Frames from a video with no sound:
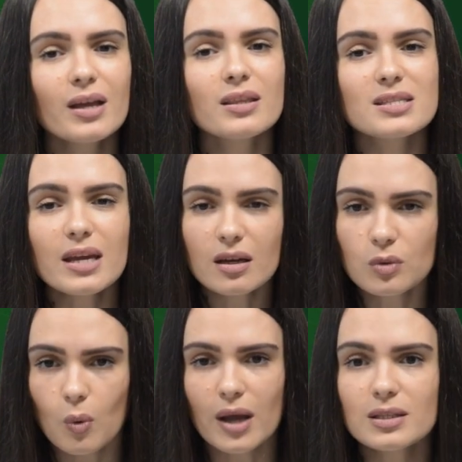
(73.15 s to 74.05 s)
The
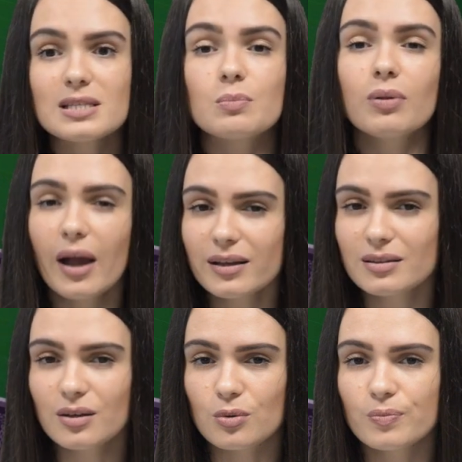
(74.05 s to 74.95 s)
second one is blind
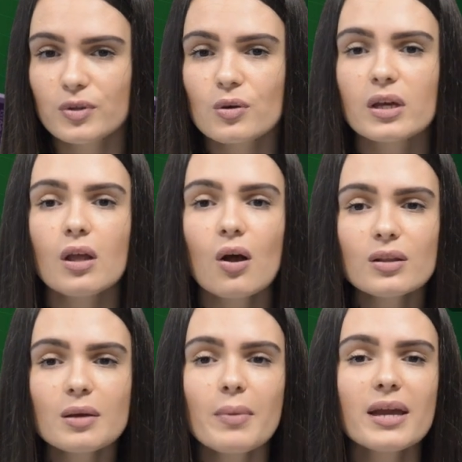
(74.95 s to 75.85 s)
nil. You can
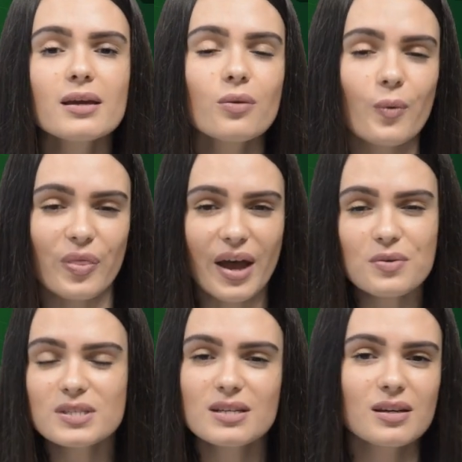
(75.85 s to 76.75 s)
only make it
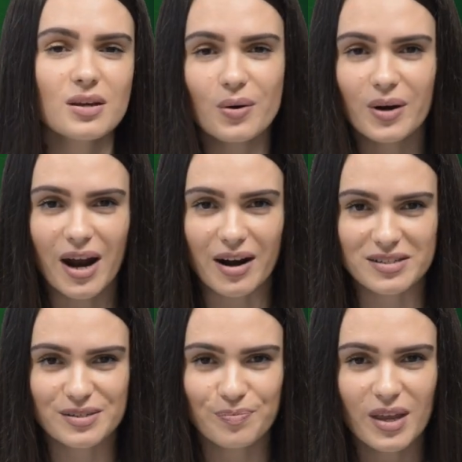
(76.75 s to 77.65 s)
without seeing your
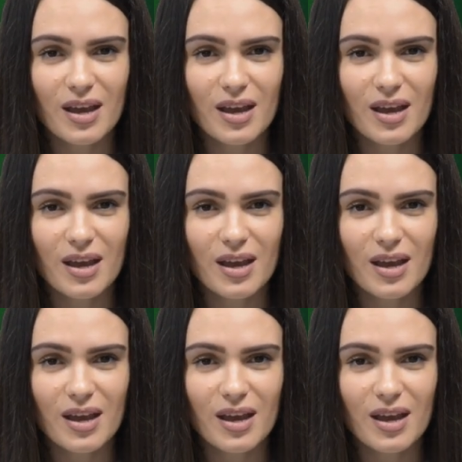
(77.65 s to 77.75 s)
cards.